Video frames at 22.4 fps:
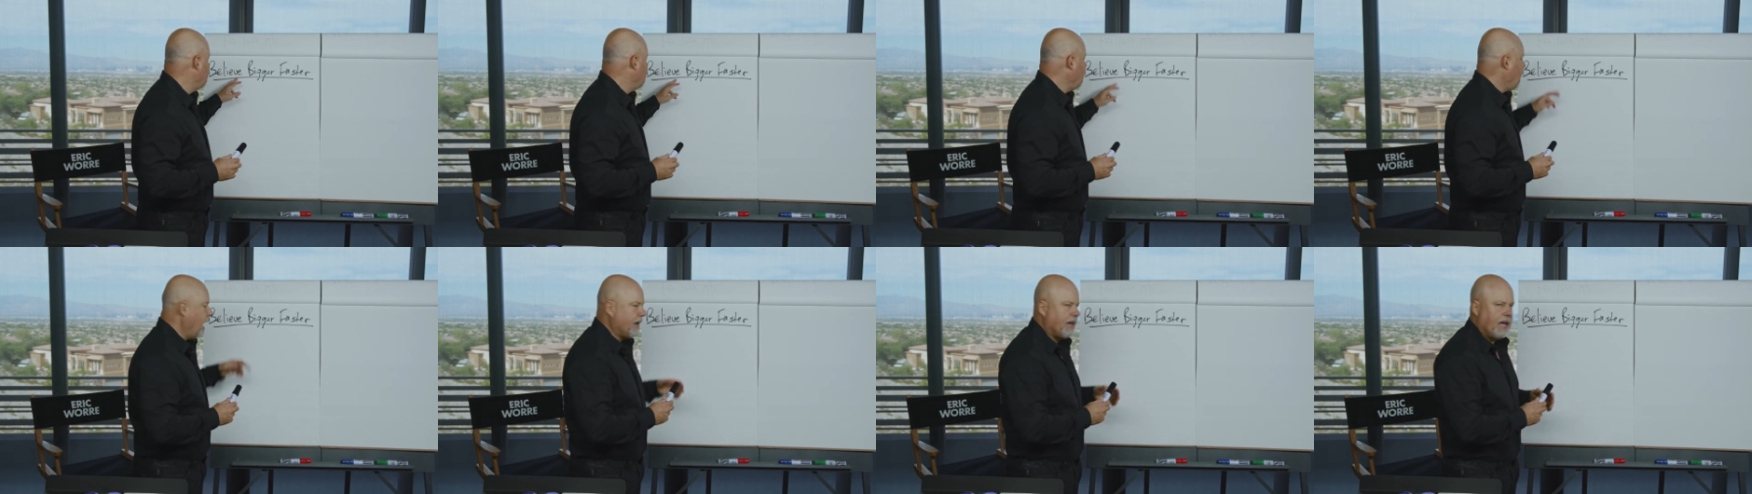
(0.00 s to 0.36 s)

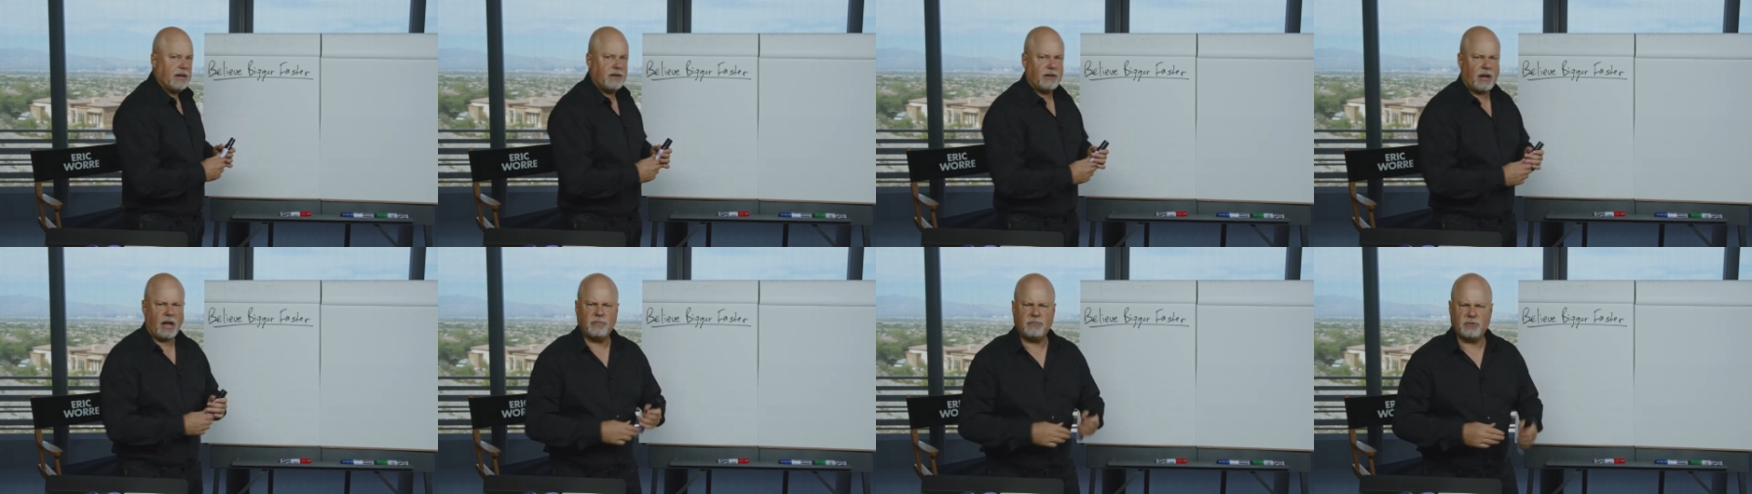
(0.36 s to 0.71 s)

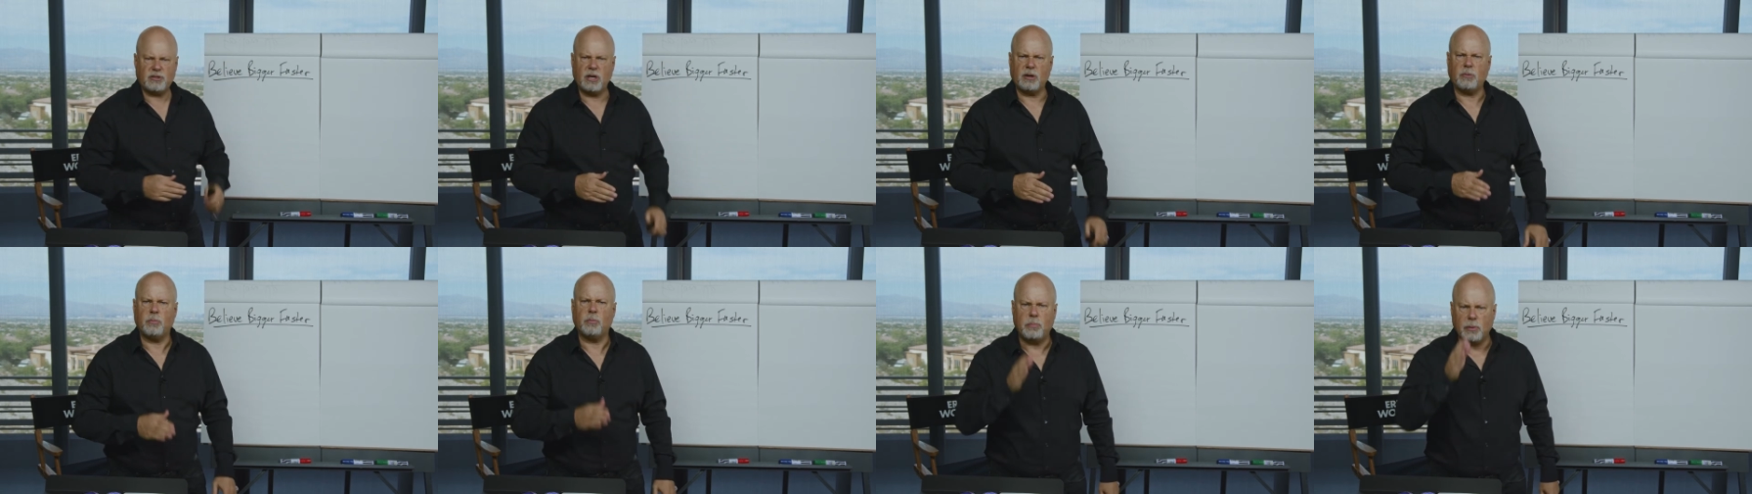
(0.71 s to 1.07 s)
I'd
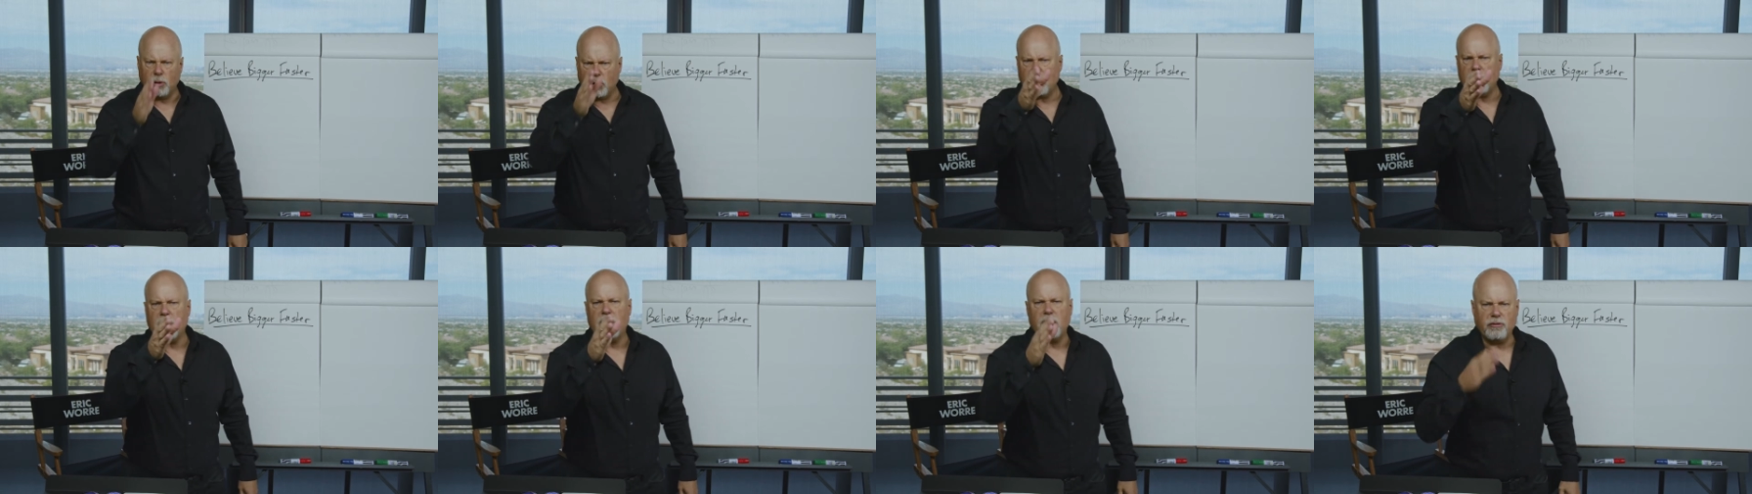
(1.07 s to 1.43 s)
say
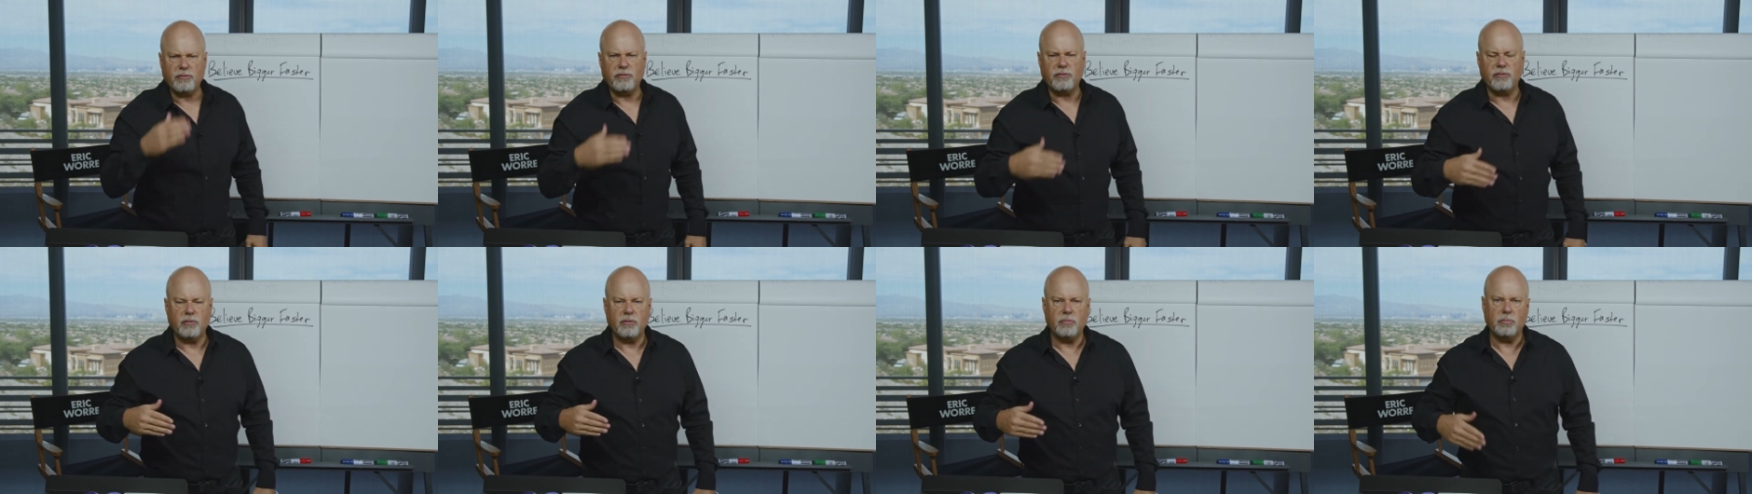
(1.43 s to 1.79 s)

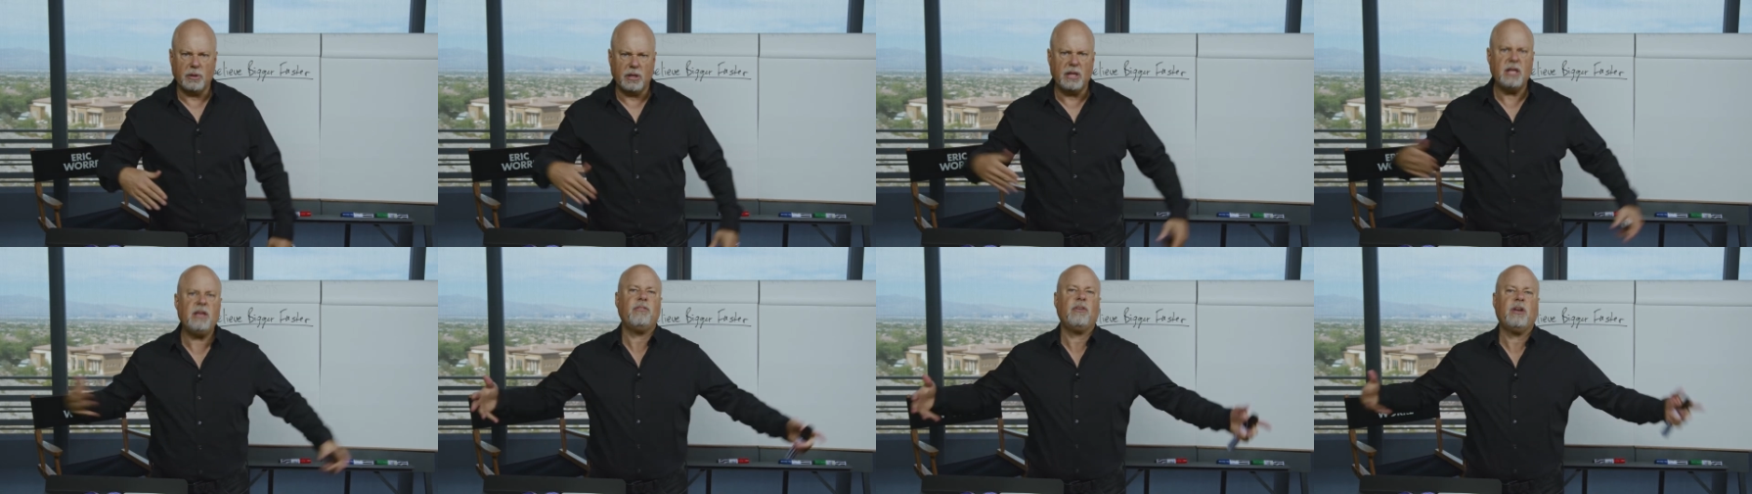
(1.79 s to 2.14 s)
believe
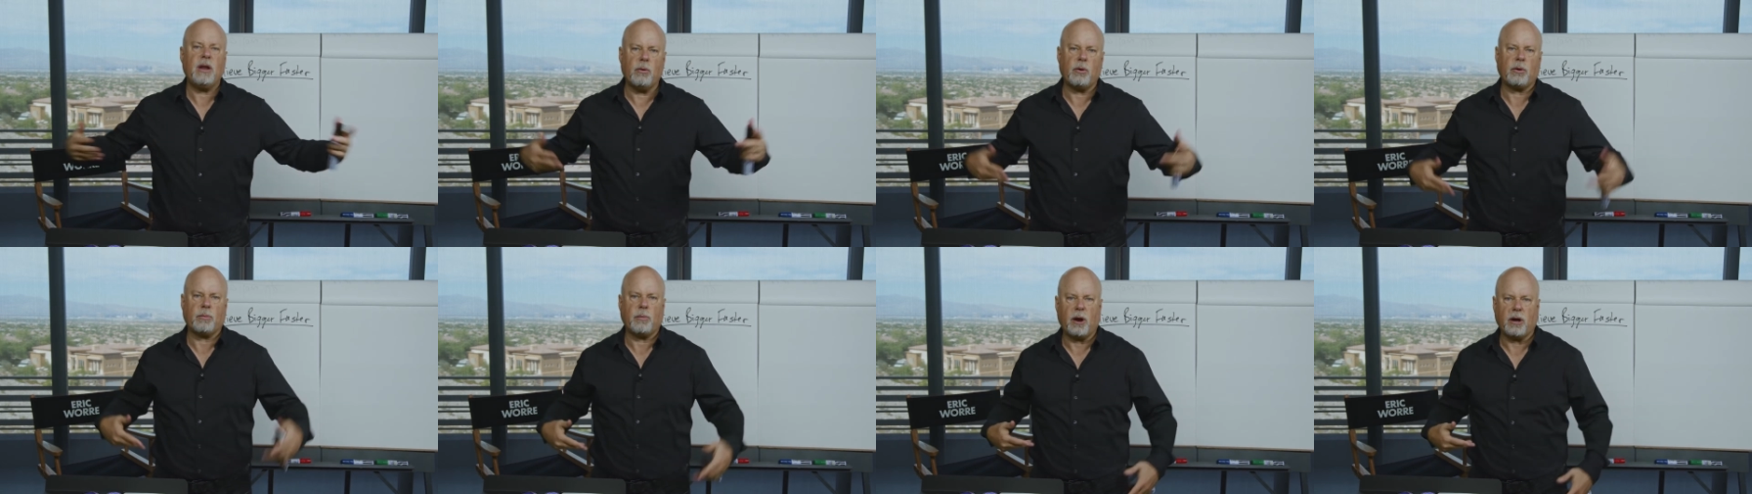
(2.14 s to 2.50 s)
in
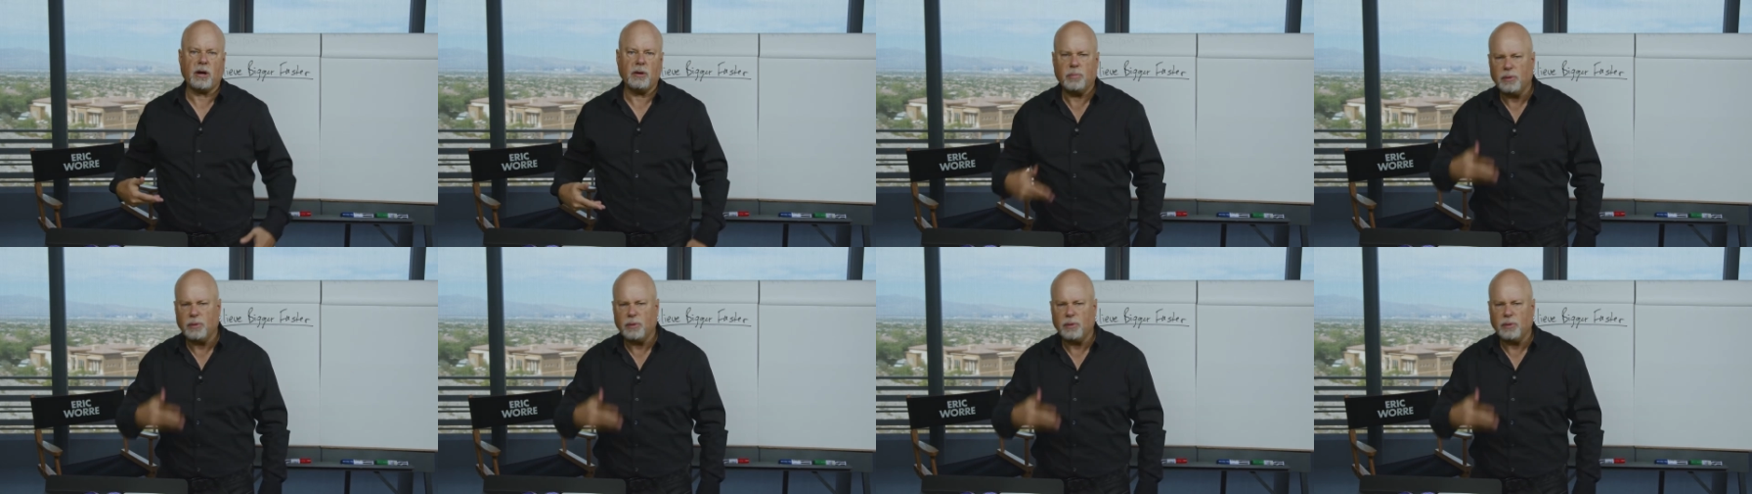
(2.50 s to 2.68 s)
network marketing,